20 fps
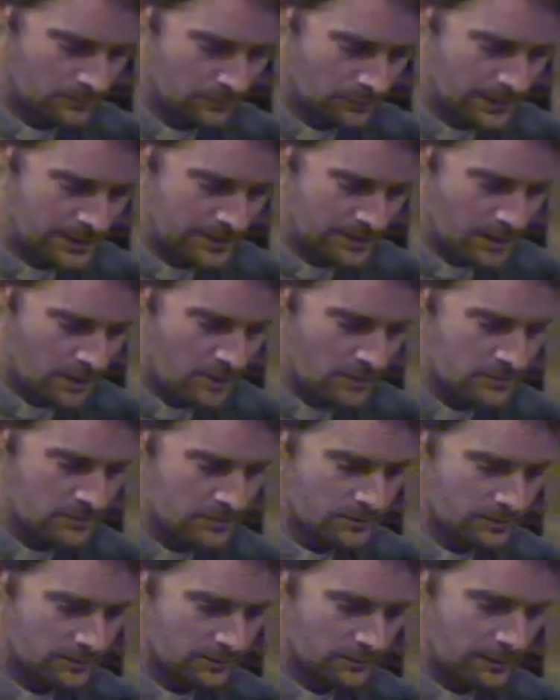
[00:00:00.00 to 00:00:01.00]
We know
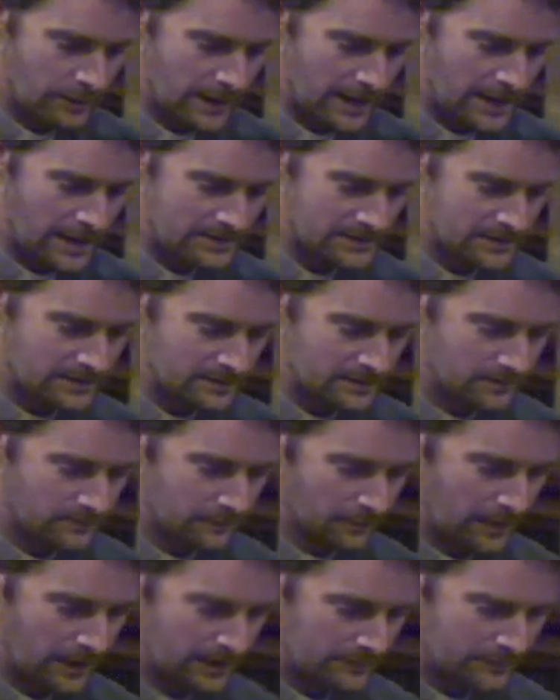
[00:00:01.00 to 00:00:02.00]
that we're heading
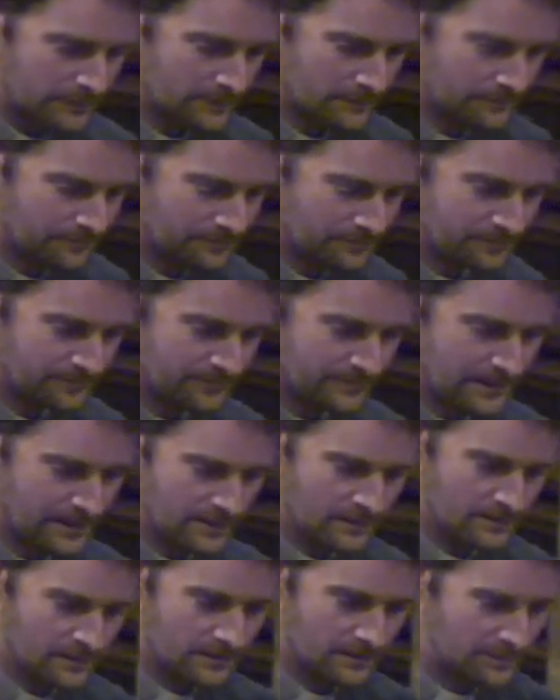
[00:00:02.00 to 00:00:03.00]
for heaven
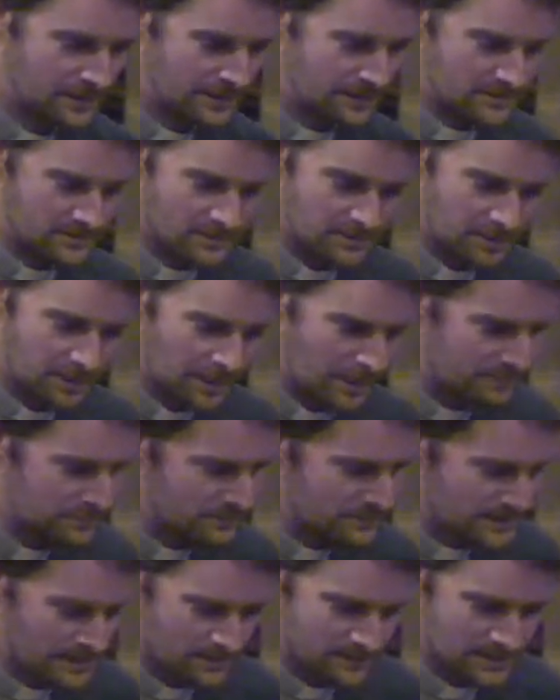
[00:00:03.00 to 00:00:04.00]
because the
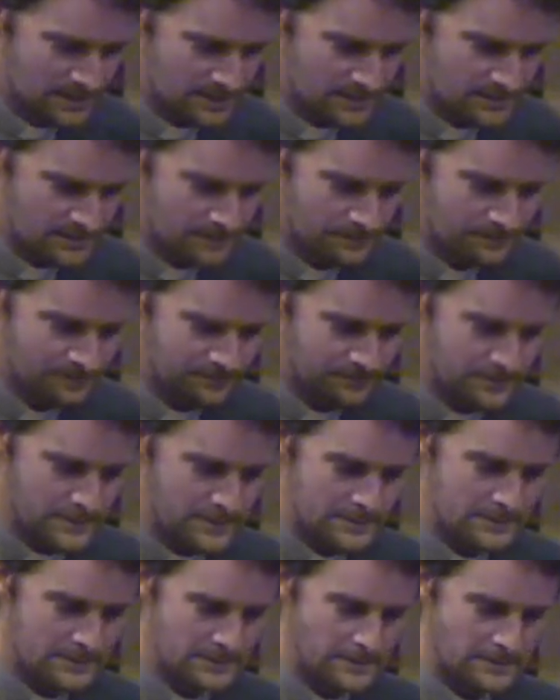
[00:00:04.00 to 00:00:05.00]
Bible tells us,
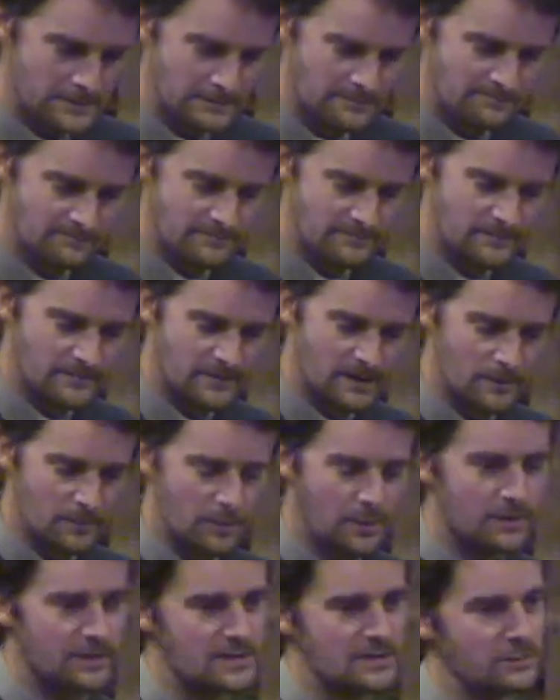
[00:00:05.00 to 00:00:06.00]

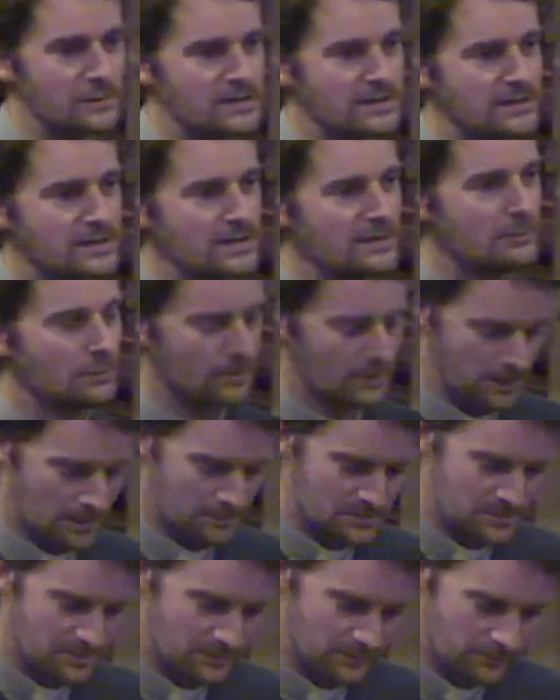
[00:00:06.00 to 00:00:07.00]
but as we see what
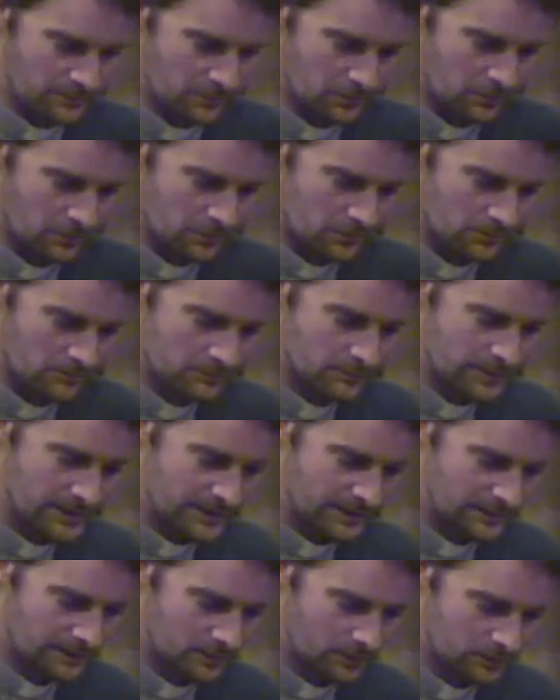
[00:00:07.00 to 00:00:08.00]
comes before, we
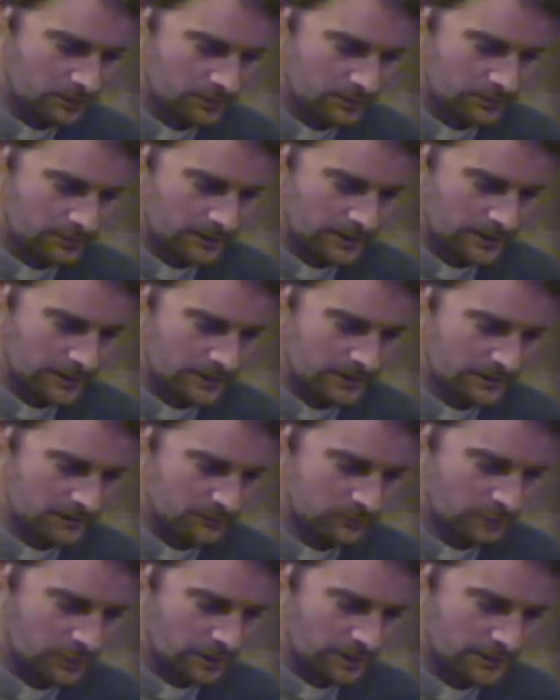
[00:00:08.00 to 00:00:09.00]
can long there
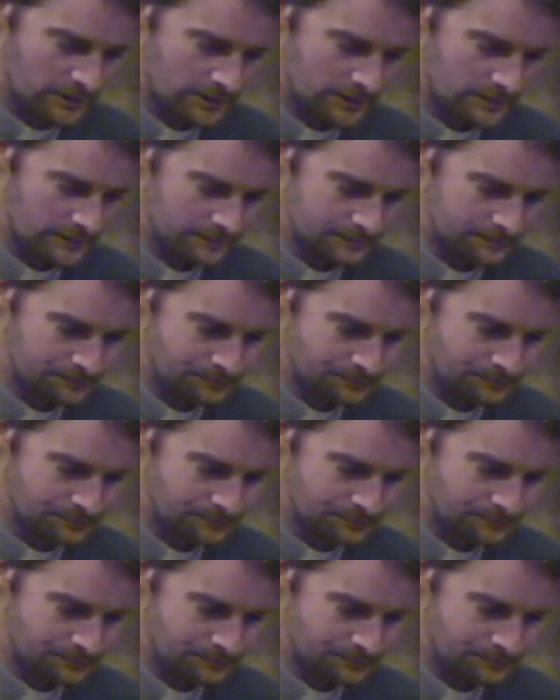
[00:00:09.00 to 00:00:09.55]
rightly.